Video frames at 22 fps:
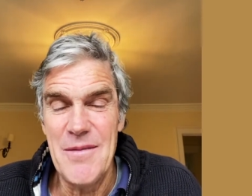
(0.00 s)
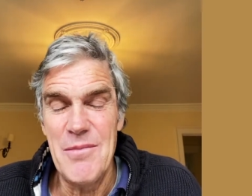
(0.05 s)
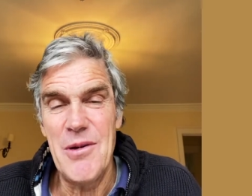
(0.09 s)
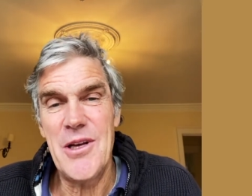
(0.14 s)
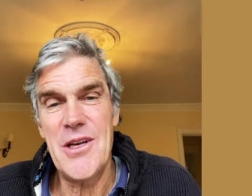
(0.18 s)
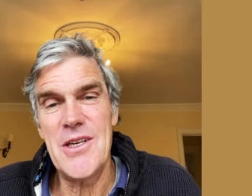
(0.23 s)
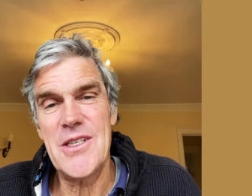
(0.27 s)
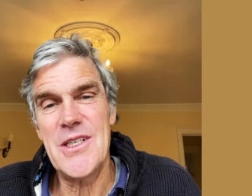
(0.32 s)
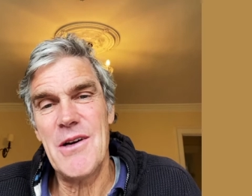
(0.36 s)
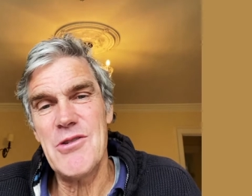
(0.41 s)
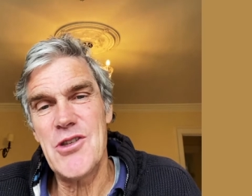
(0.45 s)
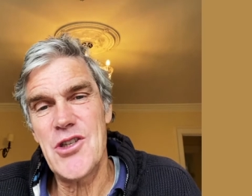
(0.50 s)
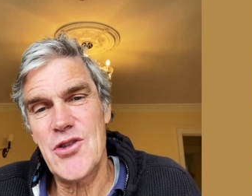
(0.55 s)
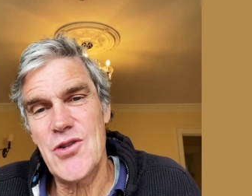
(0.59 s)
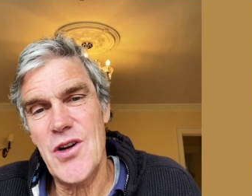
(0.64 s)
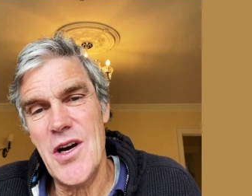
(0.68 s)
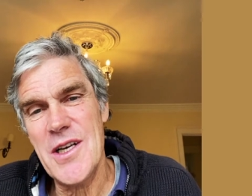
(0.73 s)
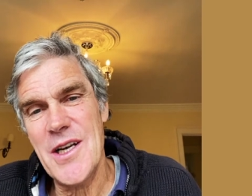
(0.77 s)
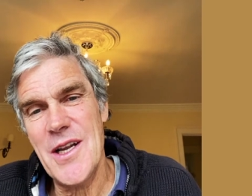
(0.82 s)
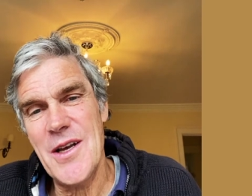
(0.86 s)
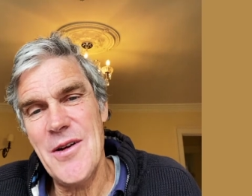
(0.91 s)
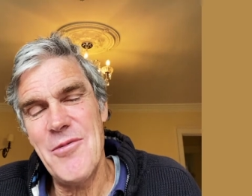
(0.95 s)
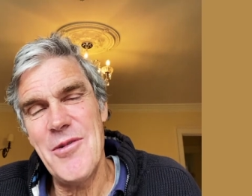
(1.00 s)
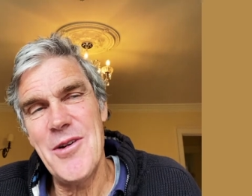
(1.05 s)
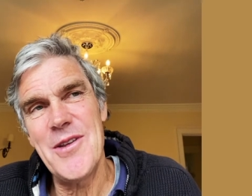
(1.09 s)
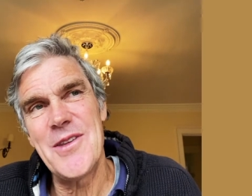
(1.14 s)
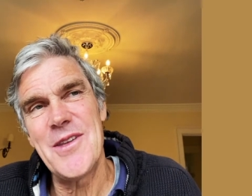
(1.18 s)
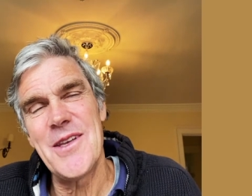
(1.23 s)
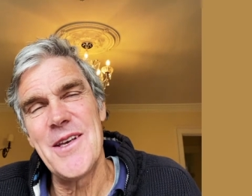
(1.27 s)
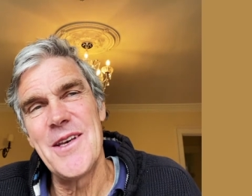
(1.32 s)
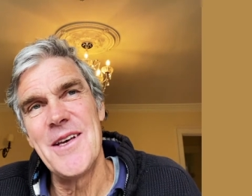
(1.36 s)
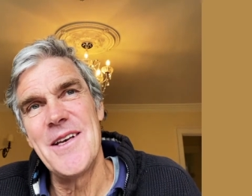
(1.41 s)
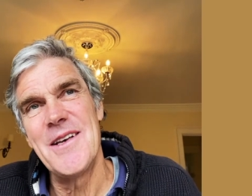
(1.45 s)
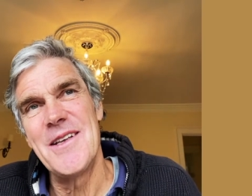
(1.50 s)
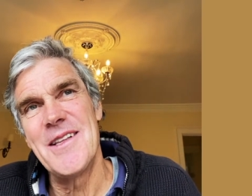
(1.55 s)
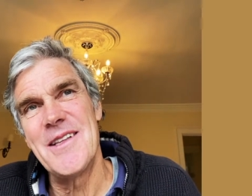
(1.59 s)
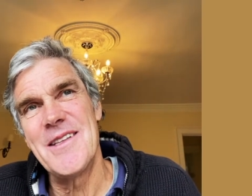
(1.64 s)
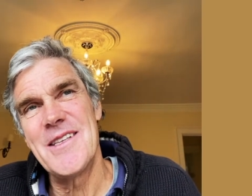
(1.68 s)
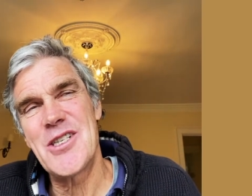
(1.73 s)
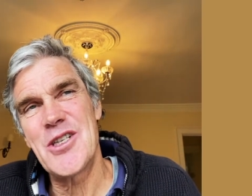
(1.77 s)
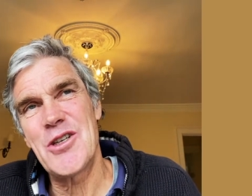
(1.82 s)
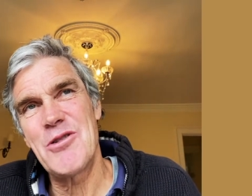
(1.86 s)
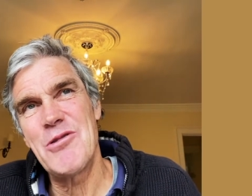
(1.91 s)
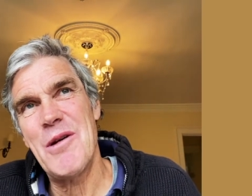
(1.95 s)
because I was struggling with
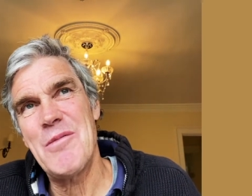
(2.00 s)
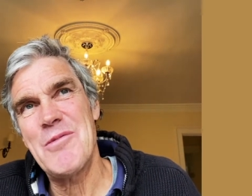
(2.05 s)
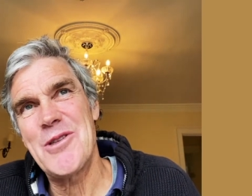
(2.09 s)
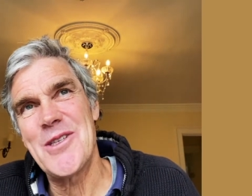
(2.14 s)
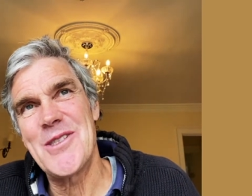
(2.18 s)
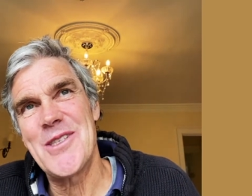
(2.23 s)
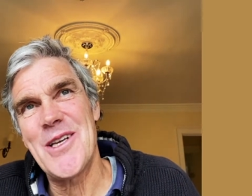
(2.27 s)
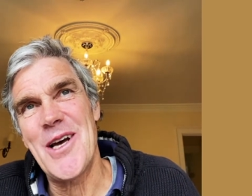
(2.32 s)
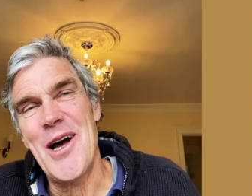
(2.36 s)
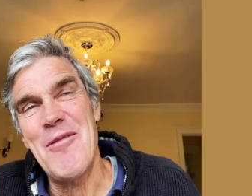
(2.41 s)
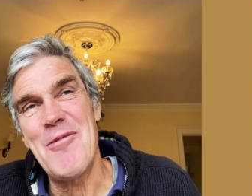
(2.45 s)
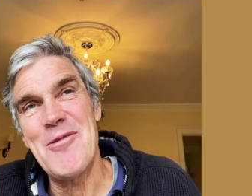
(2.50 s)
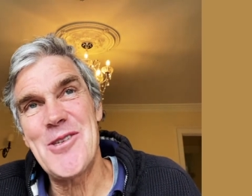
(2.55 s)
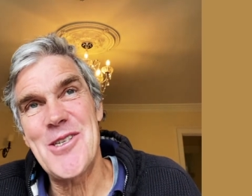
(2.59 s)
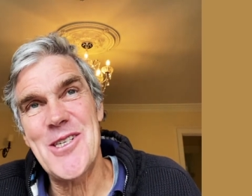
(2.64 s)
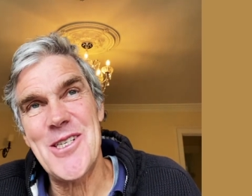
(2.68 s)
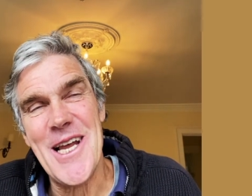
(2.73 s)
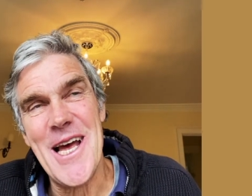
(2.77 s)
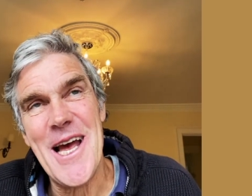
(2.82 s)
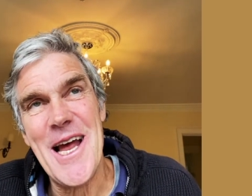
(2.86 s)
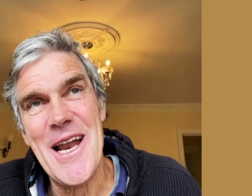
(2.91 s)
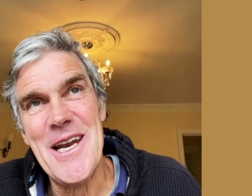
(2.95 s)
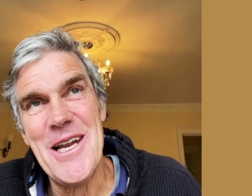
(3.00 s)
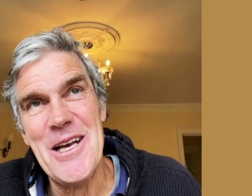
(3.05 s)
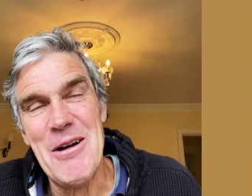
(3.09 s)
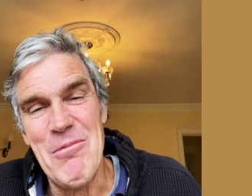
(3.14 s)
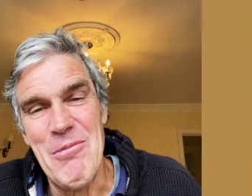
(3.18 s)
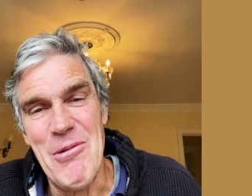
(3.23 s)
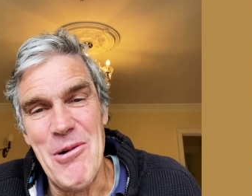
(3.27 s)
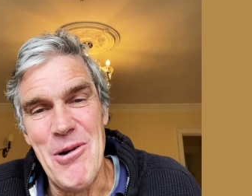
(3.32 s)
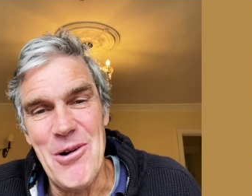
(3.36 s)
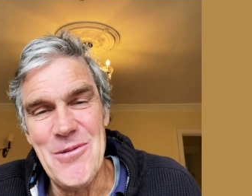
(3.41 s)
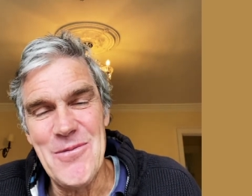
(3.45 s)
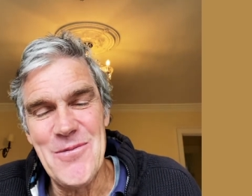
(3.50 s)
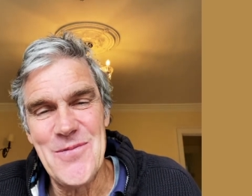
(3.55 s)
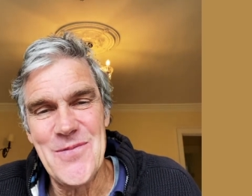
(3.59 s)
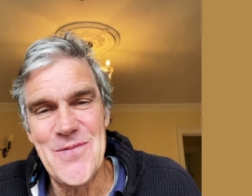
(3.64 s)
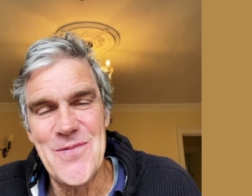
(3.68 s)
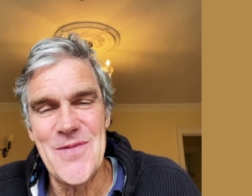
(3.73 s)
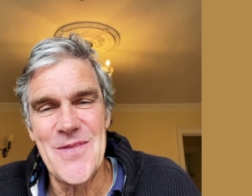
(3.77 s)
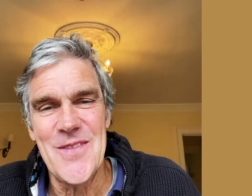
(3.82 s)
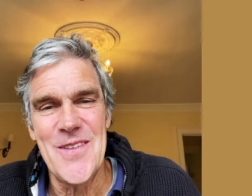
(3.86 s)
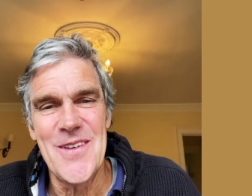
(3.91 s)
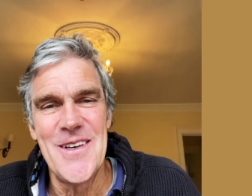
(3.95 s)
the scriptures that I was standing upon
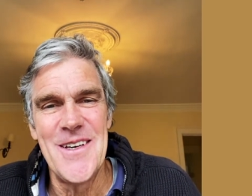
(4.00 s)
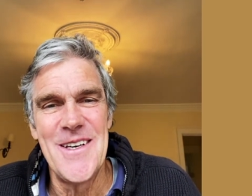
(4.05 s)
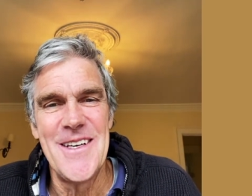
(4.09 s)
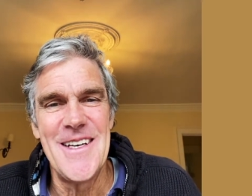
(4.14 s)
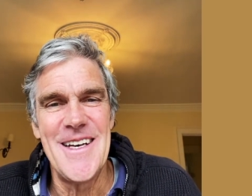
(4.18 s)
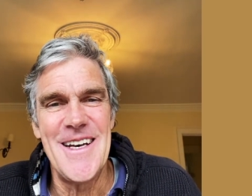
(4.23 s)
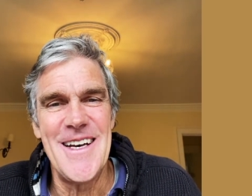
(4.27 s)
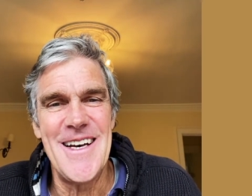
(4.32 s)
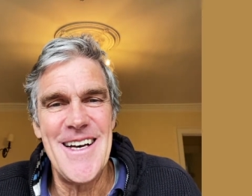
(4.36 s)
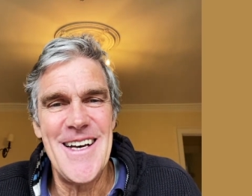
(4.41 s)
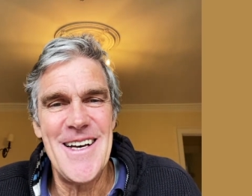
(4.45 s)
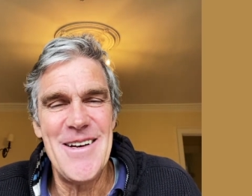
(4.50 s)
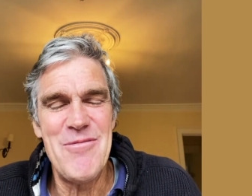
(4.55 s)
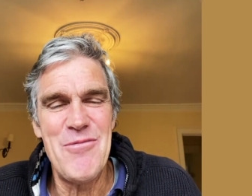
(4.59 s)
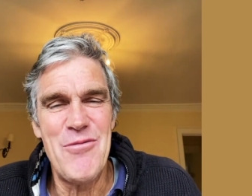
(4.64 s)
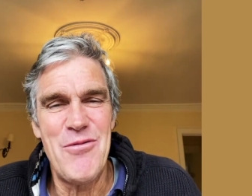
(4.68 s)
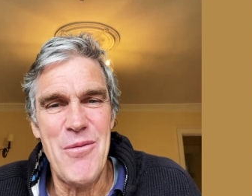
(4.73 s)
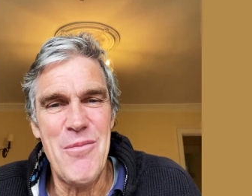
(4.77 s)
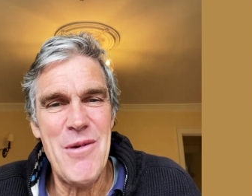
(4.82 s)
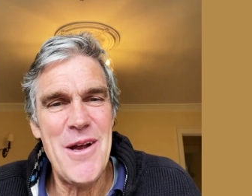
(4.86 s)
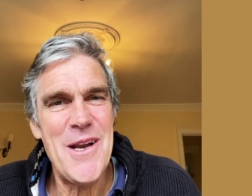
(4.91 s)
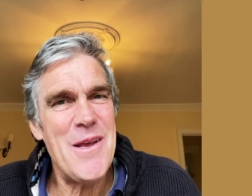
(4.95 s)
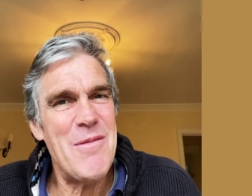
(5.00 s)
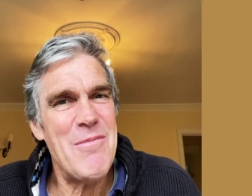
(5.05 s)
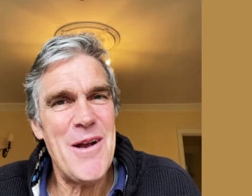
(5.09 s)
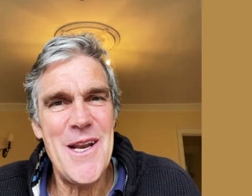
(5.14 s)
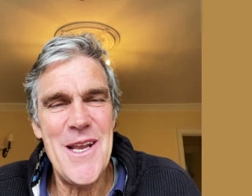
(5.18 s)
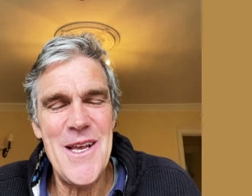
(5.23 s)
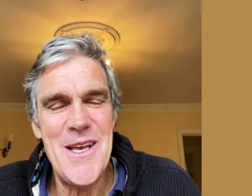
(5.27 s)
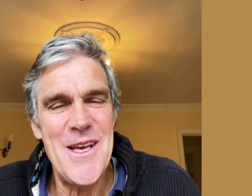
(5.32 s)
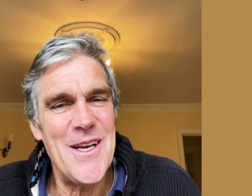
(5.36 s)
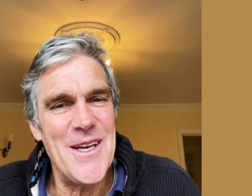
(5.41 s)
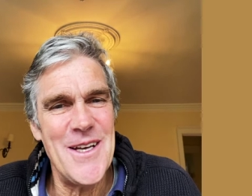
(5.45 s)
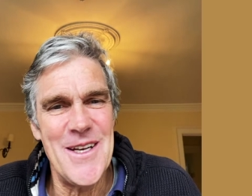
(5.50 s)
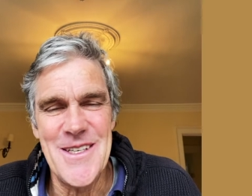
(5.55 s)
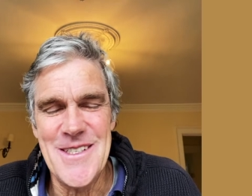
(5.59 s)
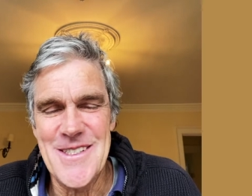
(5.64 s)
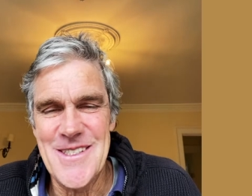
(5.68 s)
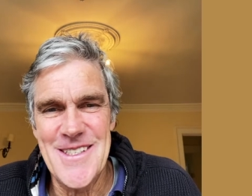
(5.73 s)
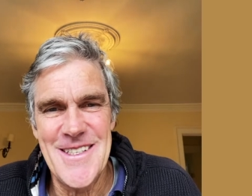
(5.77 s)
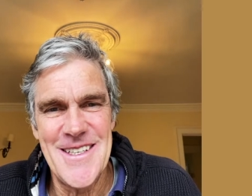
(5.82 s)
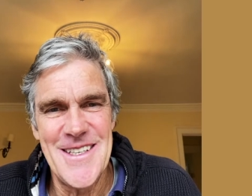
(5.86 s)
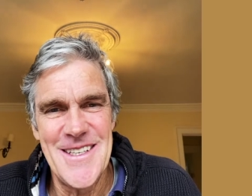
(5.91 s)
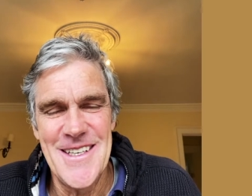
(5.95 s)
um, for many, many
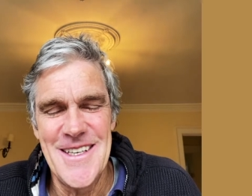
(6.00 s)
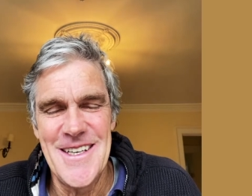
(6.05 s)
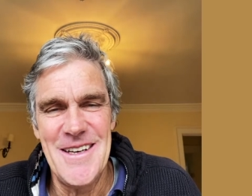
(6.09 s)
years.